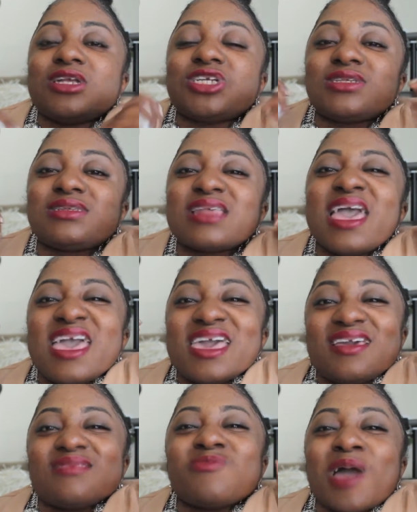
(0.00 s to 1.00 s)
It just
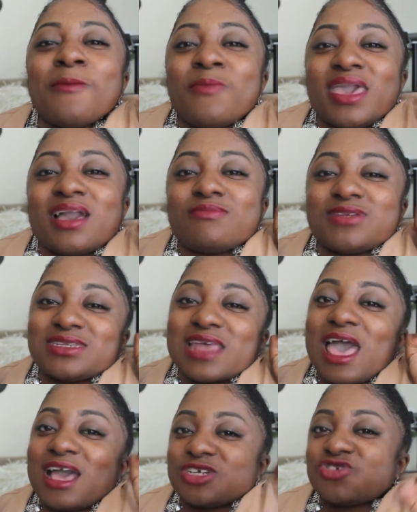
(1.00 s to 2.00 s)
gives my makeup just an
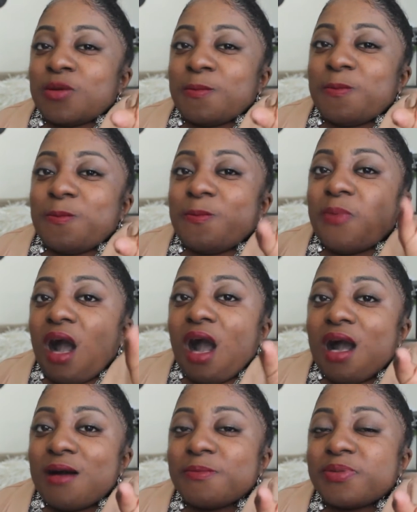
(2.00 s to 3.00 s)
extra
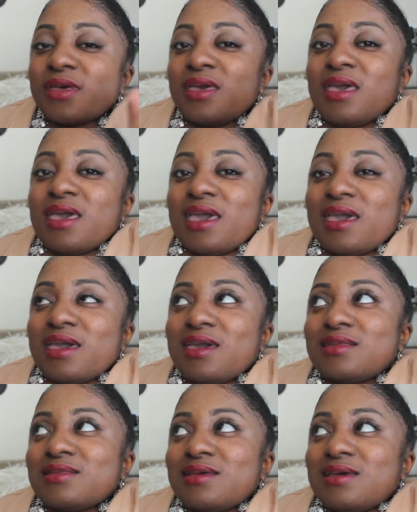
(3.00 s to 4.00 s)
pop,
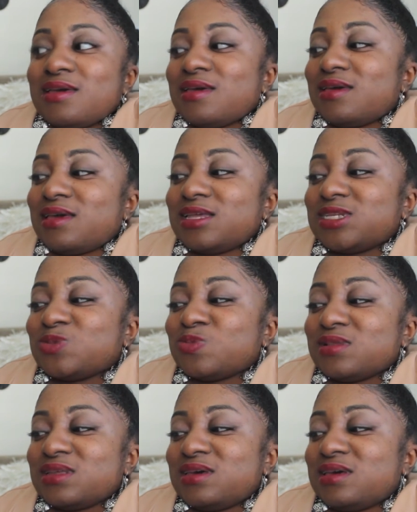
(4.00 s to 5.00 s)
and it's
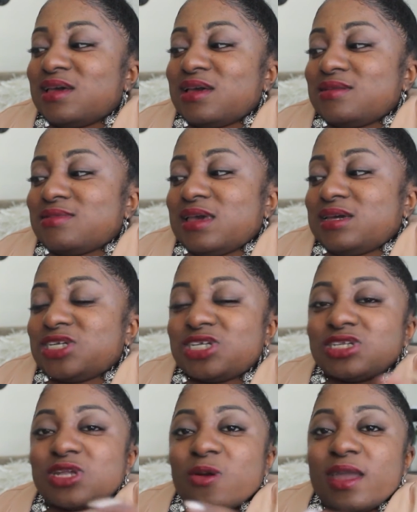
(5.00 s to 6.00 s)
really like, it's
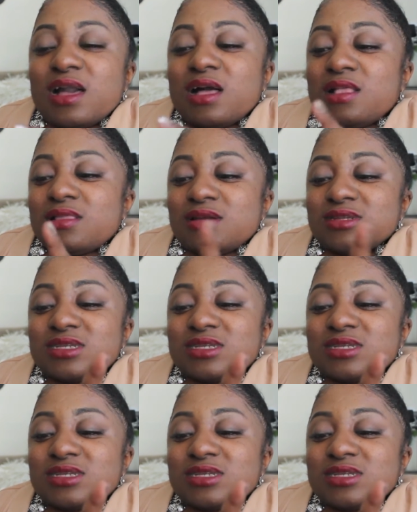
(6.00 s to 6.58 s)
just a great color.